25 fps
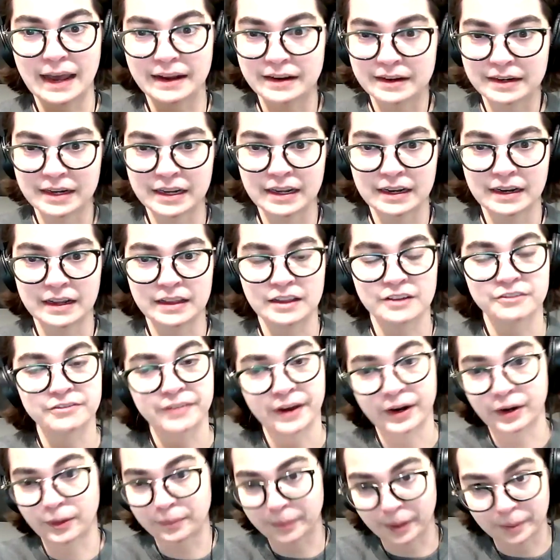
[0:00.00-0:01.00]
edited in the
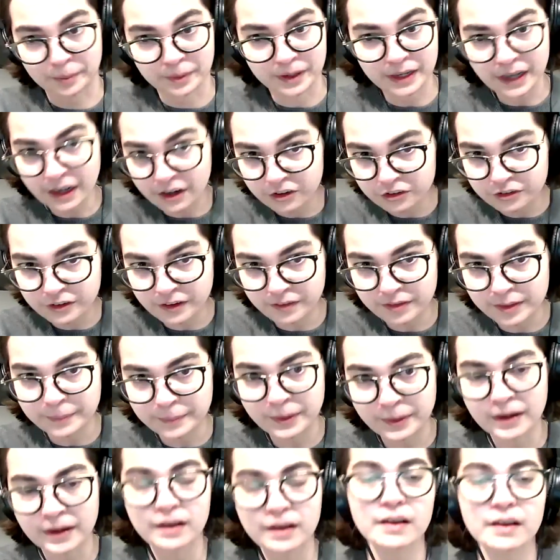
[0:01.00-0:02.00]
final publication of
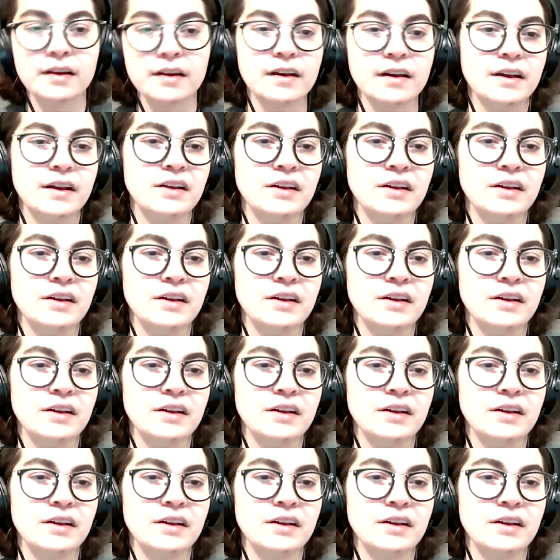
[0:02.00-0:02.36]
the book.